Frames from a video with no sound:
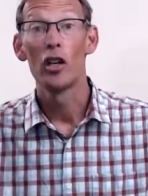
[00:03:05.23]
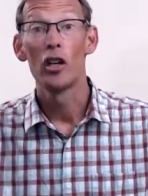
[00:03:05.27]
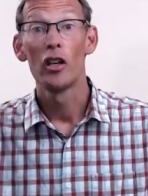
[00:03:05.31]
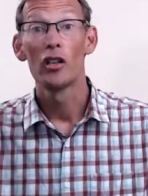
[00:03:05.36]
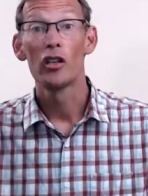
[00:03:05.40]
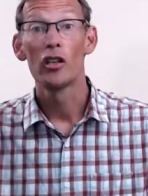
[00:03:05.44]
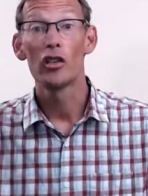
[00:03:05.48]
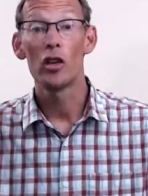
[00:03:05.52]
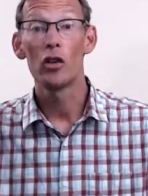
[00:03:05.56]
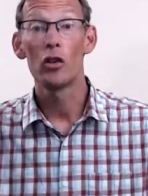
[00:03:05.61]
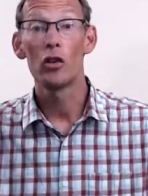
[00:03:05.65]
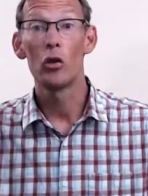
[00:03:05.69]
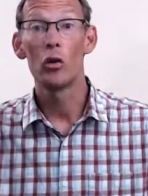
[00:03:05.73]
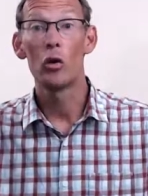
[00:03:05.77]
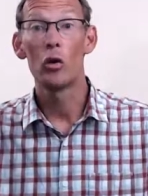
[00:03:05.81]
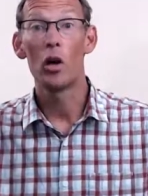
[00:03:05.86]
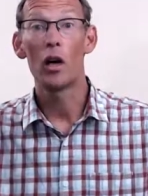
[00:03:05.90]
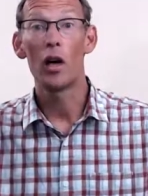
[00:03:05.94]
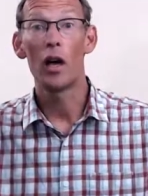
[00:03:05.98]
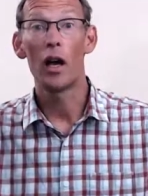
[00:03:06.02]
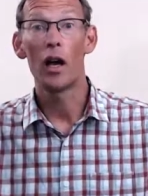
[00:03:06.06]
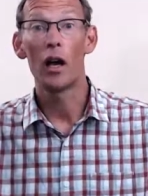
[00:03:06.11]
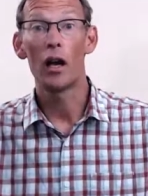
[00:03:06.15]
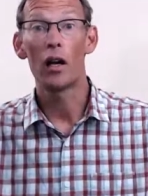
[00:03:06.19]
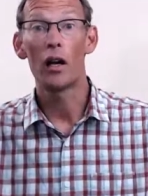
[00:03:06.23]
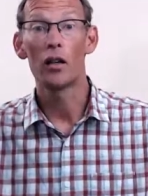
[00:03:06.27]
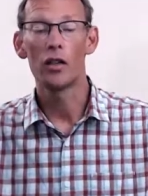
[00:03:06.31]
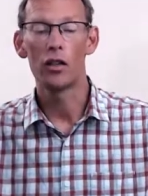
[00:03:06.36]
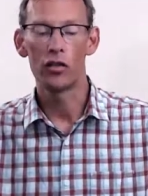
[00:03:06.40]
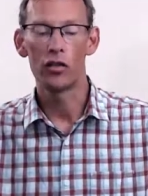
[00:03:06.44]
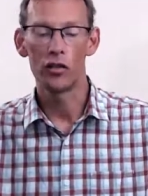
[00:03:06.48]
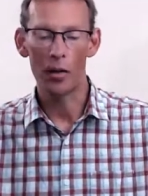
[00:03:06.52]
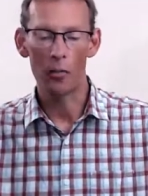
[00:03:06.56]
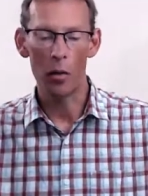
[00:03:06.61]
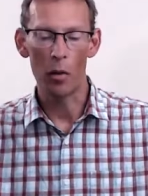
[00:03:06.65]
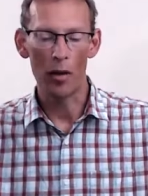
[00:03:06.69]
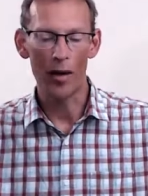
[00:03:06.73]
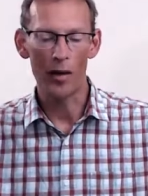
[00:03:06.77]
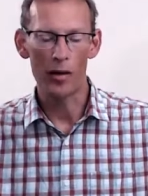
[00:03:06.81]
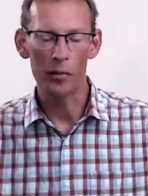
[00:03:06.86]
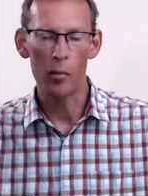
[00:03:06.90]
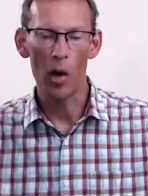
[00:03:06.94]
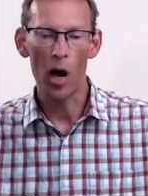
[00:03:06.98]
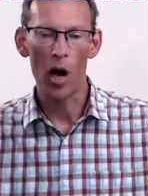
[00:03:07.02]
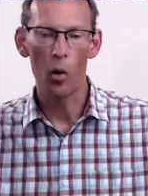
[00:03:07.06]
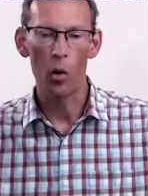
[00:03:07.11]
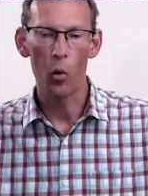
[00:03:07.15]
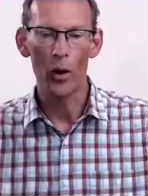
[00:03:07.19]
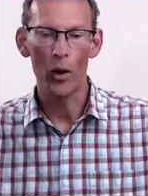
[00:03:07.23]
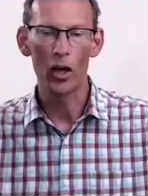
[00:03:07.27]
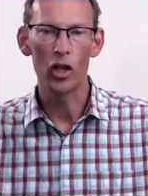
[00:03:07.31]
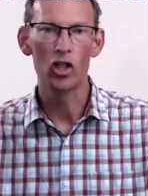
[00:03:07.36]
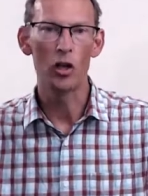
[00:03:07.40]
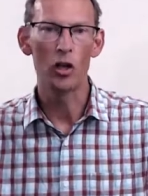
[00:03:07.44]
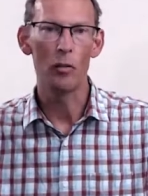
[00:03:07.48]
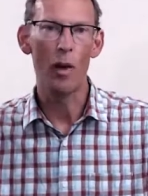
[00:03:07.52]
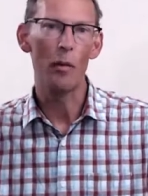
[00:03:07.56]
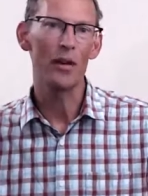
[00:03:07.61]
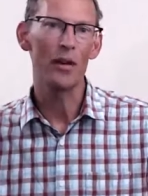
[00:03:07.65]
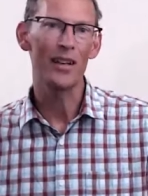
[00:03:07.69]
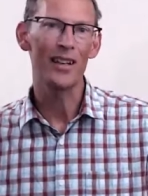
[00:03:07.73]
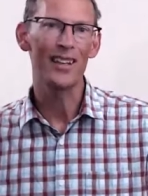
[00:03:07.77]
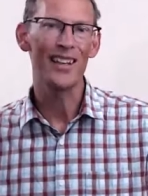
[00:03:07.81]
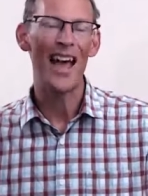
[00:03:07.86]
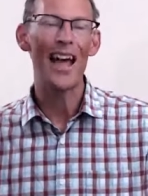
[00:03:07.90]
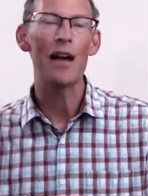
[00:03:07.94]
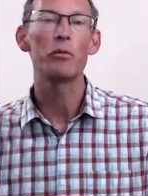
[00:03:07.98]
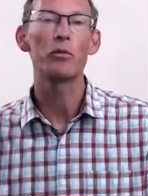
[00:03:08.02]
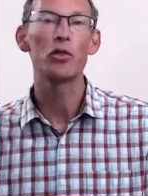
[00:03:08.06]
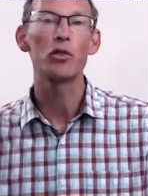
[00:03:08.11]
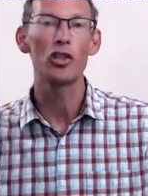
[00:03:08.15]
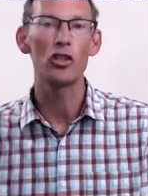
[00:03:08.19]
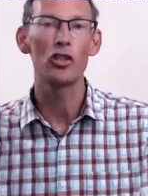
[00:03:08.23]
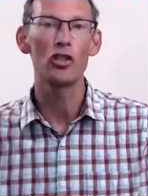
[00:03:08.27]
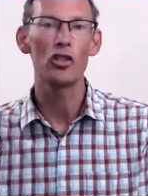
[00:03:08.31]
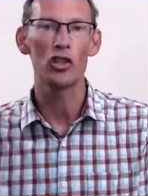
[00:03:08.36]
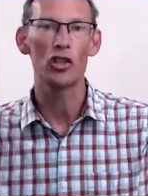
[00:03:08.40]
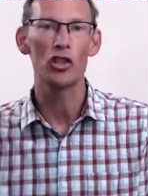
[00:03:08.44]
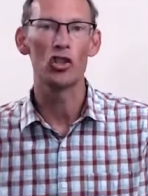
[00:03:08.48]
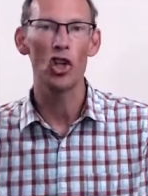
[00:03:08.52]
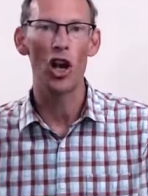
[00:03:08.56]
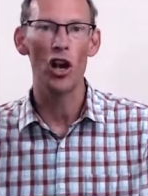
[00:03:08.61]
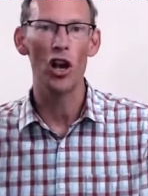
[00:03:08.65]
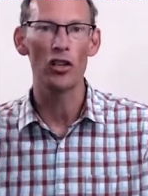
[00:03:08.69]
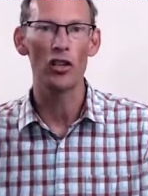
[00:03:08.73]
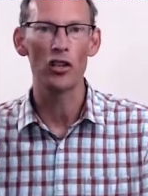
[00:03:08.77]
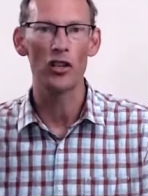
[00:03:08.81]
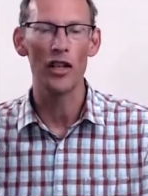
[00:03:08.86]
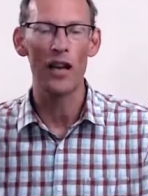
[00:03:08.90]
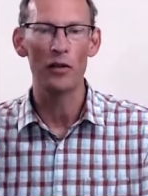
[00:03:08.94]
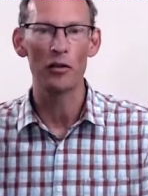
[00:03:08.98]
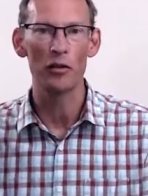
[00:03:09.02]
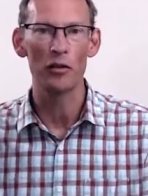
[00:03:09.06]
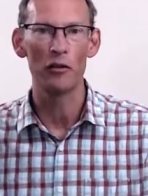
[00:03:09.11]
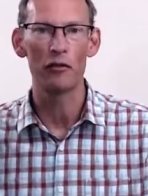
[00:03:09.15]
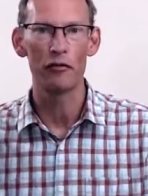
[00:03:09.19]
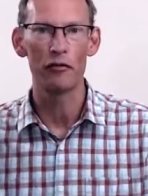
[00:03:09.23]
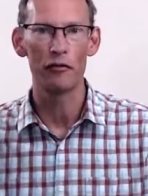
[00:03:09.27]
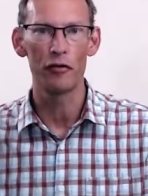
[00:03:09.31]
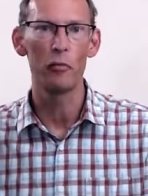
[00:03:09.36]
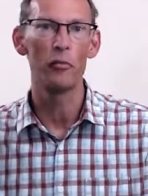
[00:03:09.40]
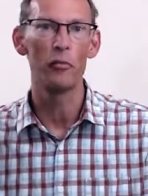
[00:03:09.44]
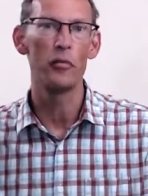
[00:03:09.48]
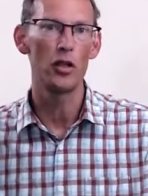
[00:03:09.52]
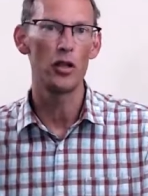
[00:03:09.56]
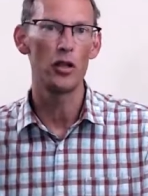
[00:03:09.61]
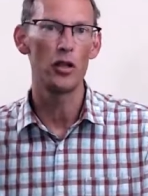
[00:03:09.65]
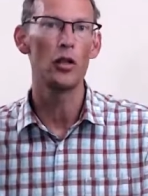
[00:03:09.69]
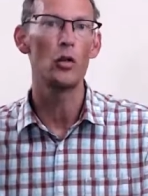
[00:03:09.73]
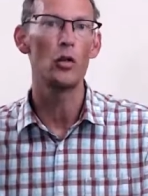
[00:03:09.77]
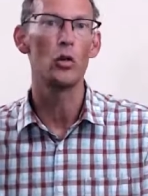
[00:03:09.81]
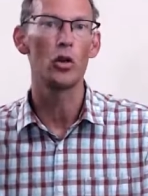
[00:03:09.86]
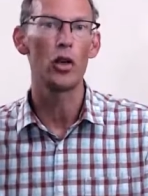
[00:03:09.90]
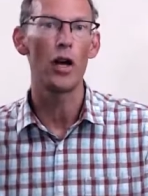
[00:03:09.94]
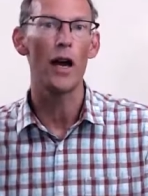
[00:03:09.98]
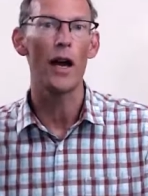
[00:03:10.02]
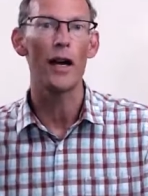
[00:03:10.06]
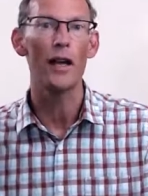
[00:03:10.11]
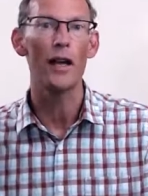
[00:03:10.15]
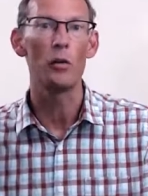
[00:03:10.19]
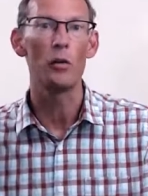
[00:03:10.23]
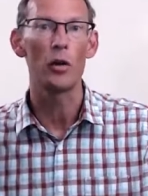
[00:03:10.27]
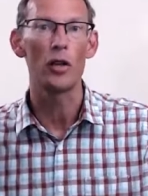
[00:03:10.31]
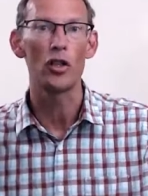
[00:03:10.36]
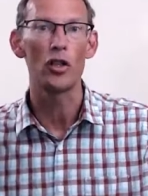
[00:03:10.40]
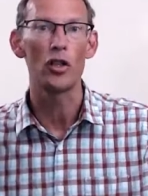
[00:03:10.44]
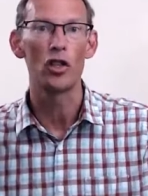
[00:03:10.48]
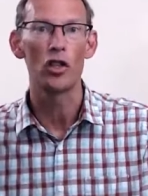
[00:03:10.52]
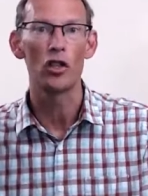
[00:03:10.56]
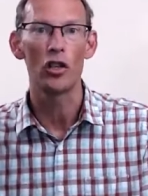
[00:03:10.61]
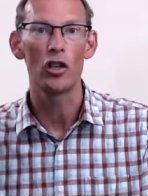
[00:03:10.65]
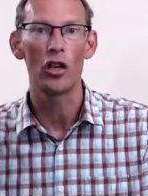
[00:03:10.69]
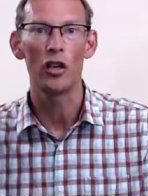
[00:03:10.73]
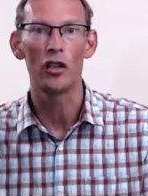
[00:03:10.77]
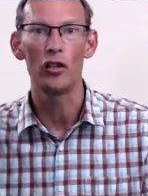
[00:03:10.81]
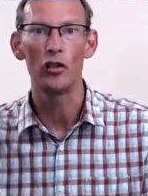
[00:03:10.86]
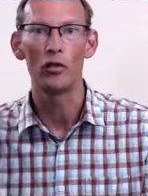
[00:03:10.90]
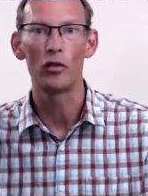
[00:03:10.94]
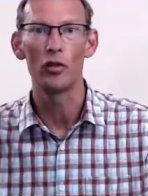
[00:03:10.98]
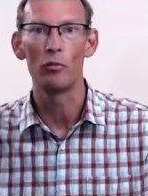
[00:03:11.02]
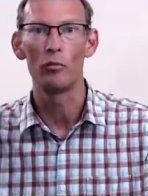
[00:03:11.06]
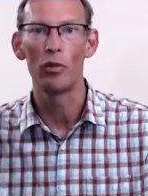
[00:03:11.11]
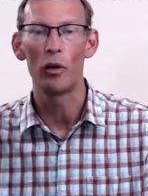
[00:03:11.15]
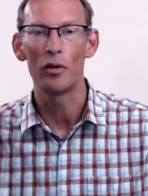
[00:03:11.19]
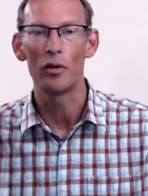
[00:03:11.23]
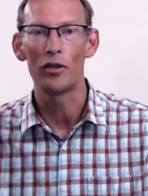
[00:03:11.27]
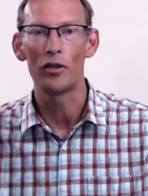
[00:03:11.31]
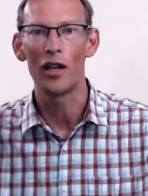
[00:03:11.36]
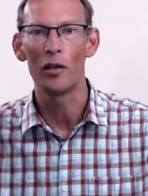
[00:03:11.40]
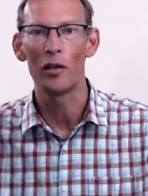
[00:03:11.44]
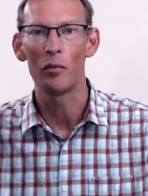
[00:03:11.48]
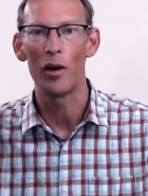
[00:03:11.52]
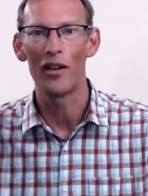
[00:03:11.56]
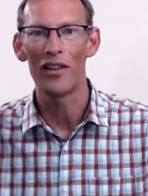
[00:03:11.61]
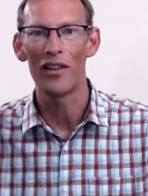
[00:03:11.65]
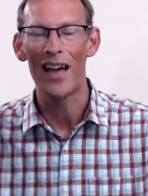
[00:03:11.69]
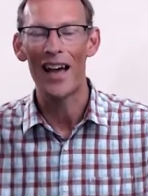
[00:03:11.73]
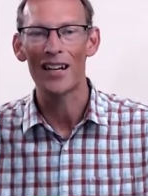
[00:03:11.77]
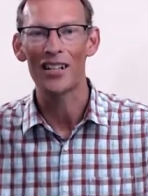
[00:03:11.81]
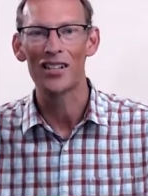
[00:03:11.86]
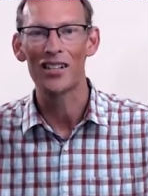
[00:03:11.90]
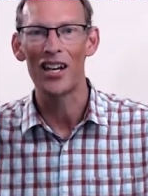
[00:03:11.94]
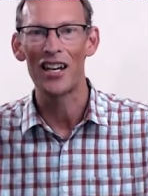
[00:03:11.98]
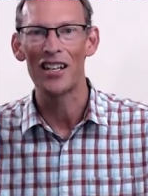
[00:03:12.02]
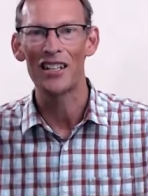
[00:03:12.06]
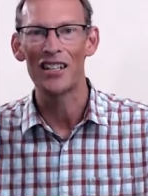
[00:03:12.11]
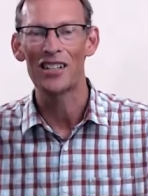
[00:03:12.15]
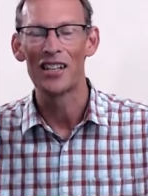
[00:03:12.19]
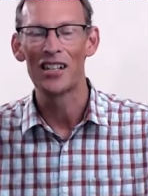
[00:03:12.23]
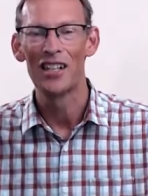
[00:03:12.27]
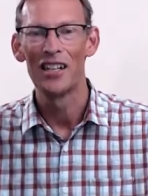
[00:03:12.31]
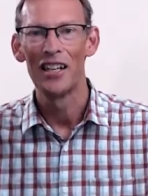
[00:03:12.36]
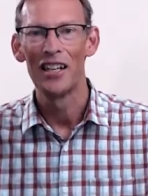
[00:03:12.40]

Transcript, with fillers: So, uh, as you've said, my name is Mark Wickersham. I'm an accountant, a chartered accountant from the UK, which uh, you can probably tell by the accent.